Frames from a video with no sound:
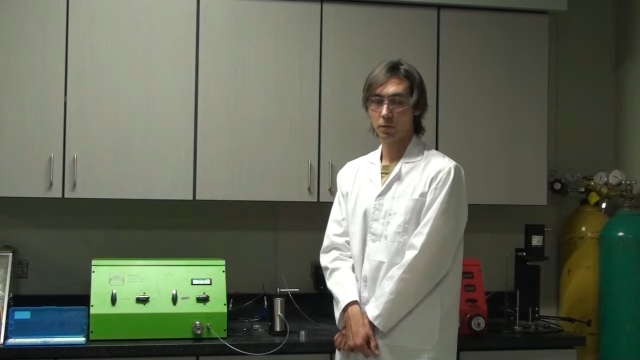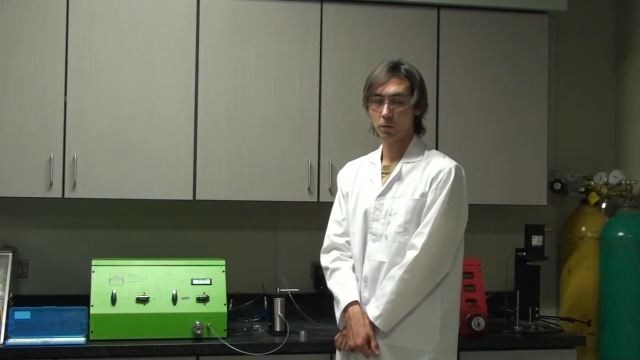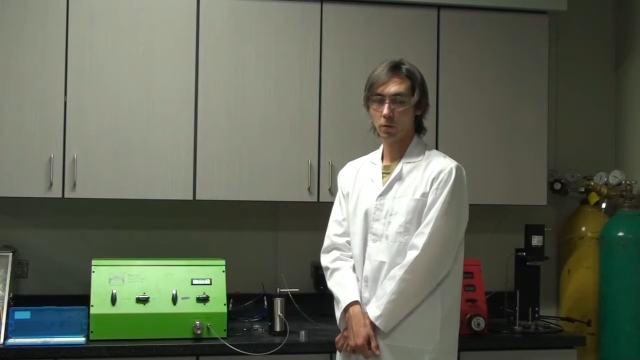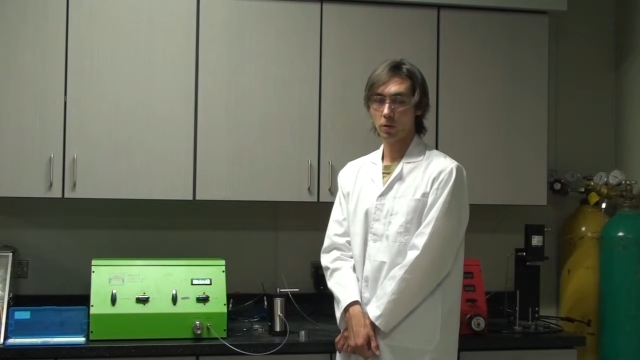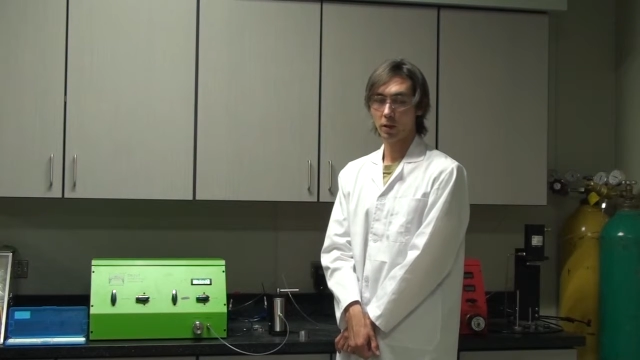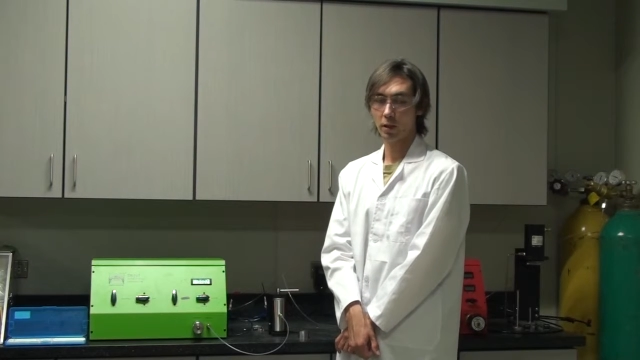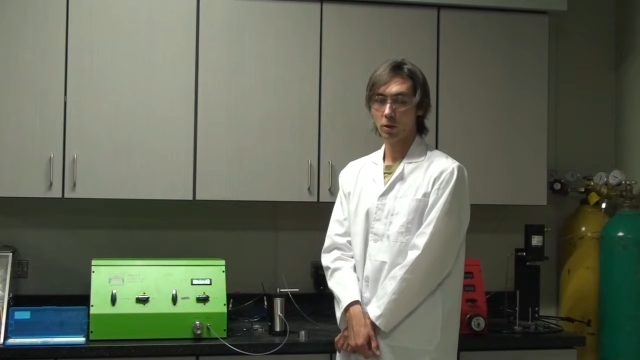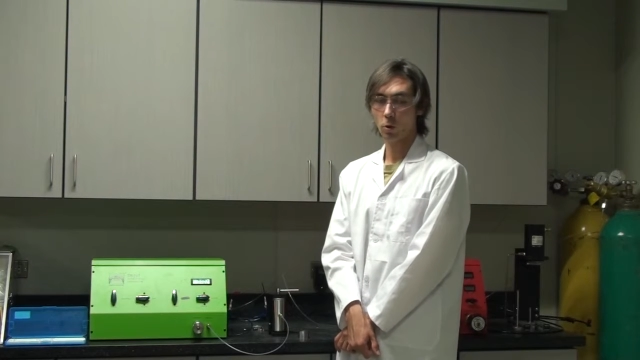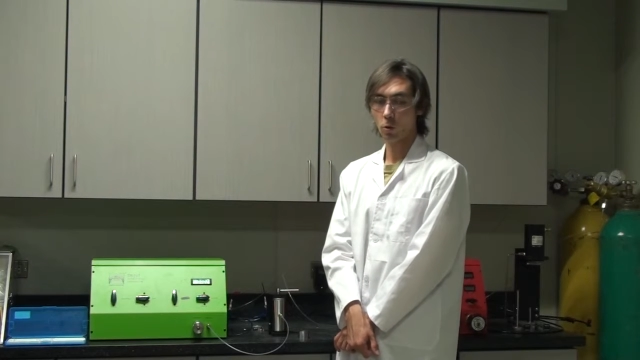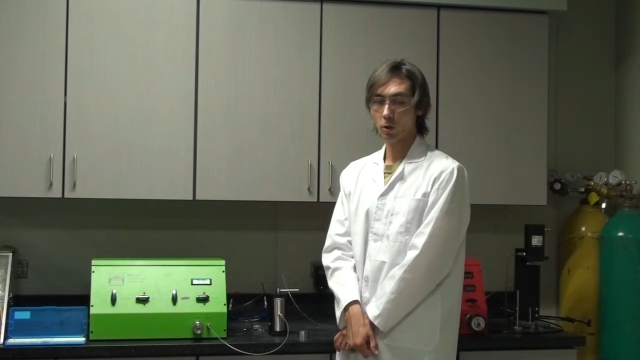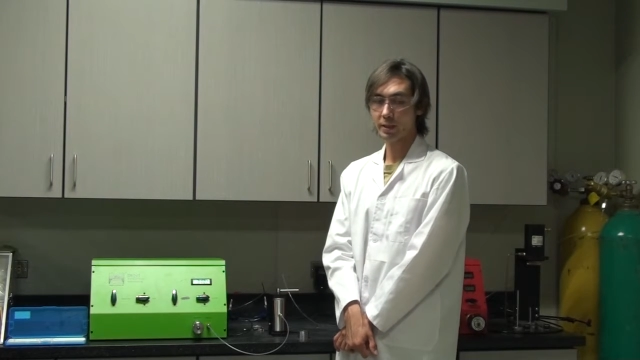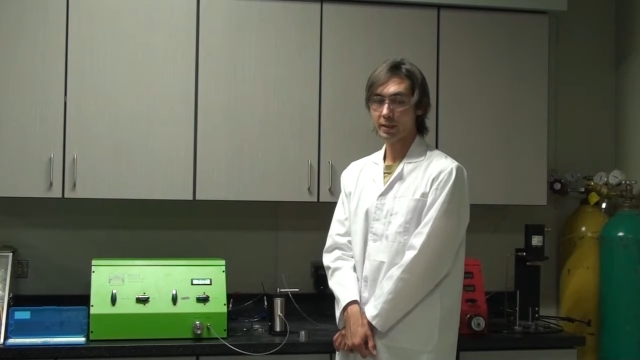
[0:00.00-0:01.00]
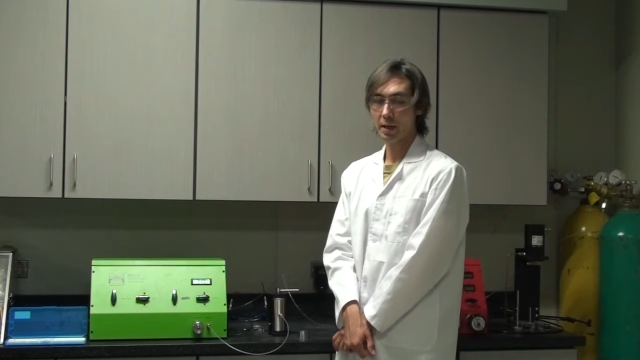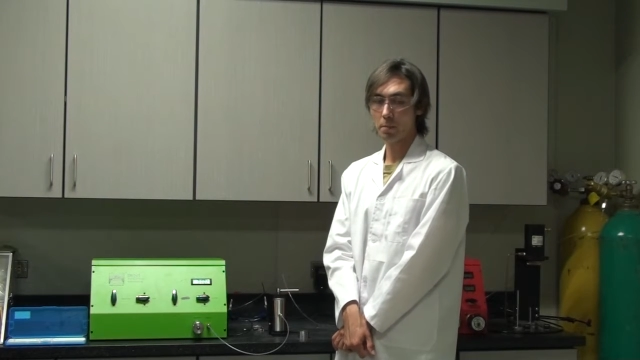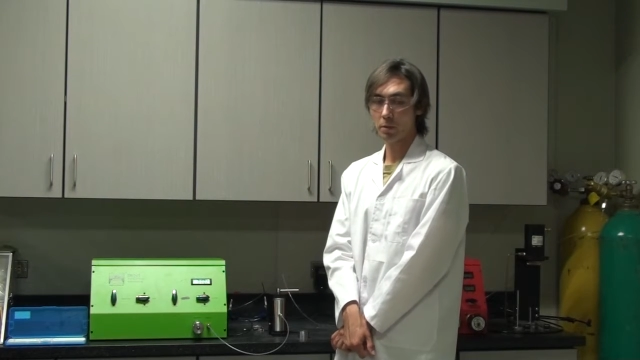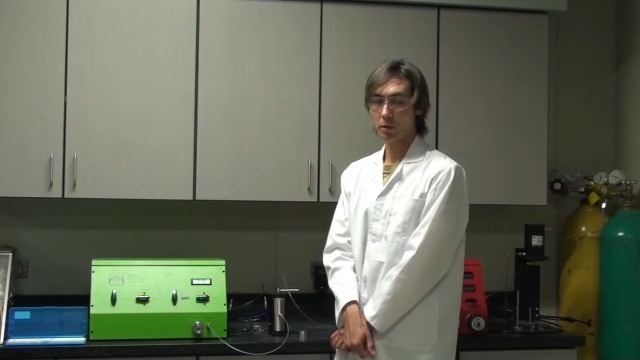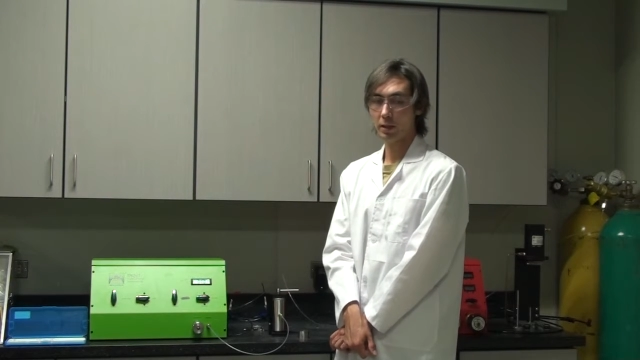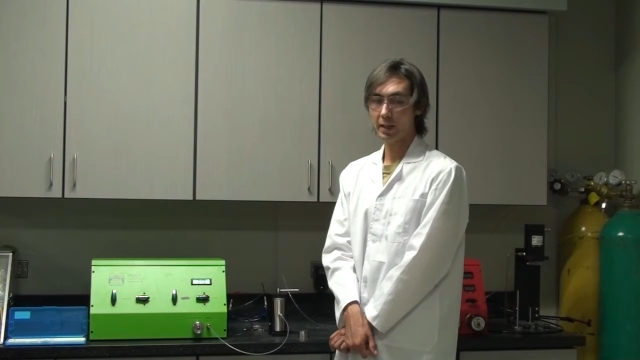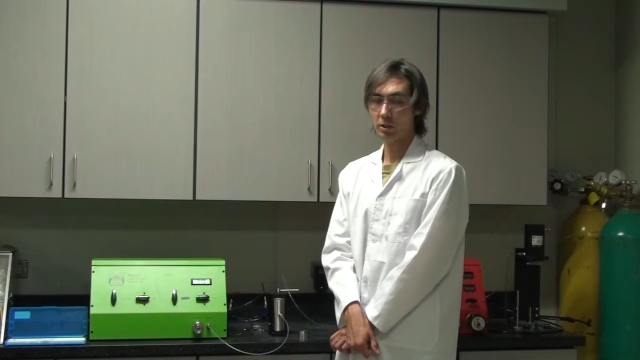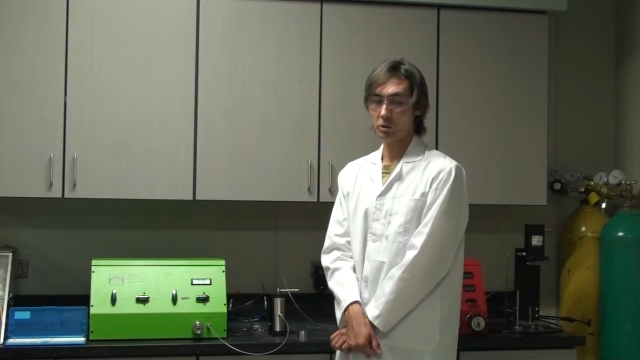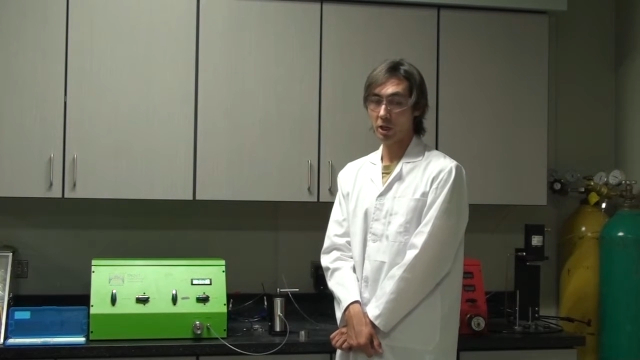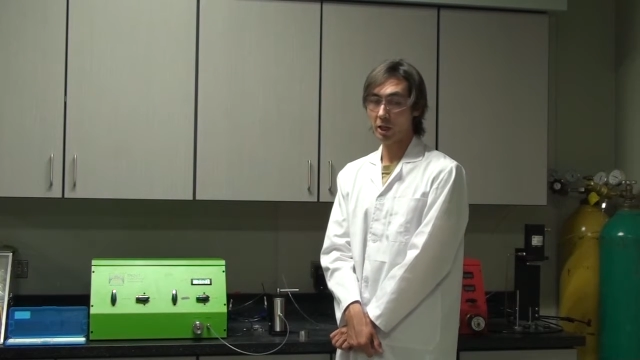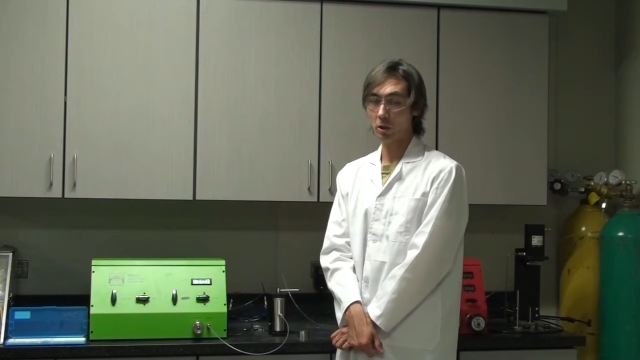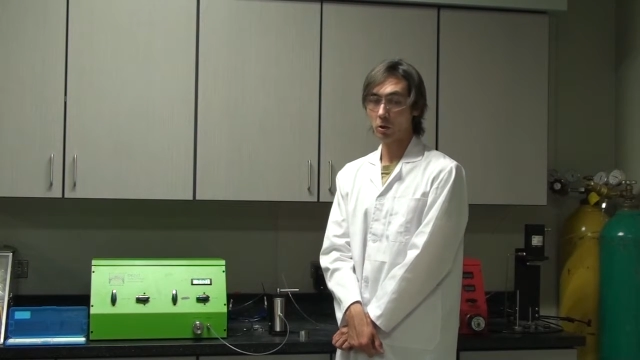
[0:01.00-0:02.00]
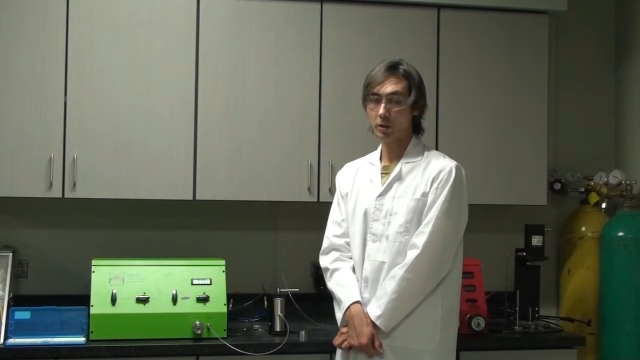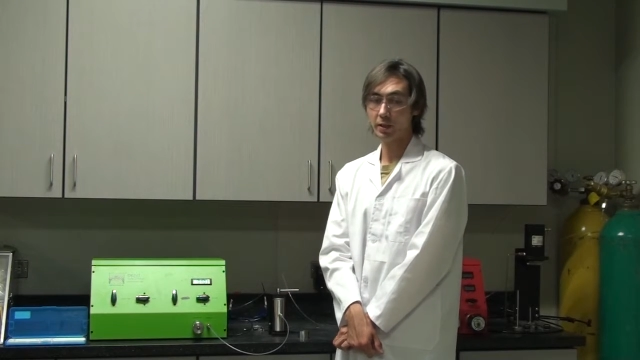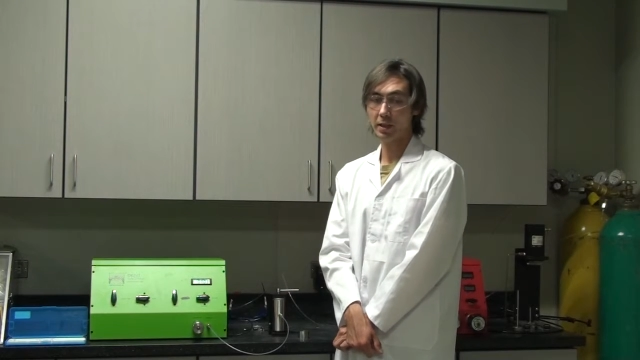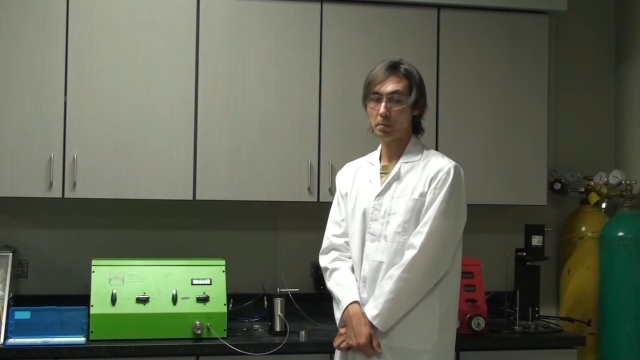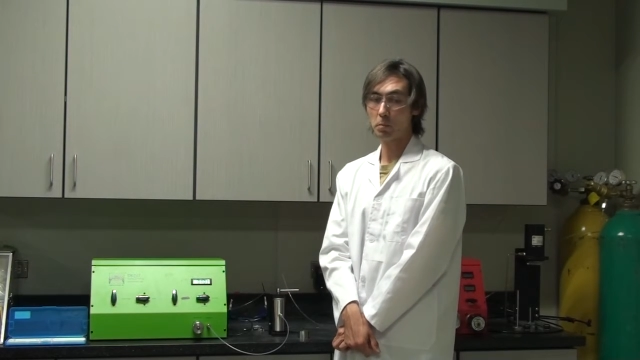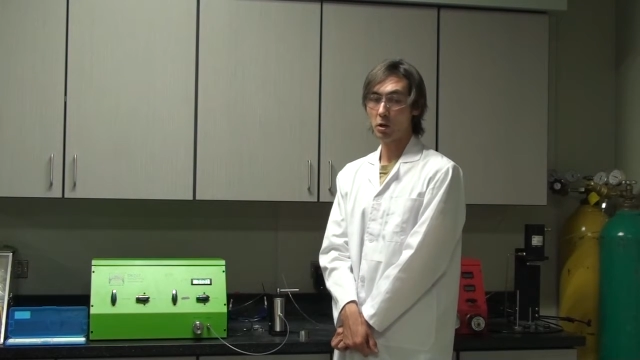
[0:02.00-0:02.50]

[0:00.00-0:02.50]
for the core sample and record the